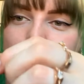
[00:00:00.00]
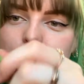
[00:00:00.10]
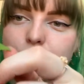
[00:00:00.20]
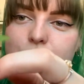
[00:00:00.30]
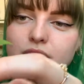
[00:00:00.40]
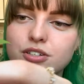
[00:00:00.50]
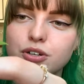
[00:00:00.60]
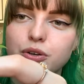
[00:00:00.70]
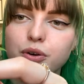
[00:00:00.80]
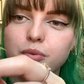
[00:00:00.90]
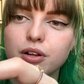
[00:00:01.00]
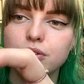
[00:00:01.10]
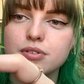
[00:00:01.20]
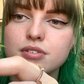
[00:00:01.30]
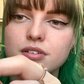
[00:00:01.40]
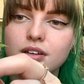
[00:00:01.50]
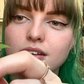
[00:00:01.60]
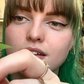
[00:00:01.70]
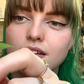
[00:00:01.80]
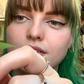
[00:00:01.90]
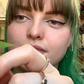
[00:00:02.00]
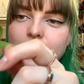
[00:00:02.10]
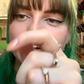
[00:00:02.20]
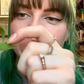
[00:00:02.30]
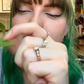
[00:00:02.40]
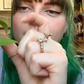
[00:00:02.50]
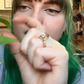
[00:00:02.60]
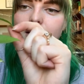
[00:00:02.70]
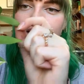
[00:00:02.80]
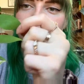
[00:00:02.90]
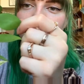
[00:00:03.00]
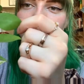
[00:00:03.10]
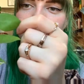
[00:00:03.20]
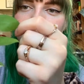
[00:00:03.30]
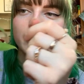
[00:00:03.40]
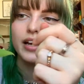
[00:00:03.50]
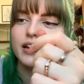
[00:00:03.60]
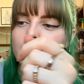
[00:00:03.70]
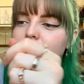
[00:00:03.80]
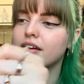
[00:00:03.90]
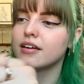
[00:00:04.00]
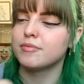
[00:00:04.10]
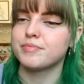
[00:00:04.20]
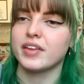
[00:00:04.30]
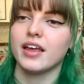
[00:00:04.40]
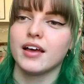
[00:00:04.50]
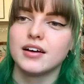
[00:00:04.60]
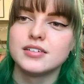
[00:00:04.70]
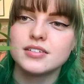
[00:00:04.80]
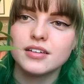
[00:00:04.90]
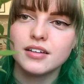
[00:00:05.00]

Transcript: So we'll try to show you up close. Variegated, non-variegated, and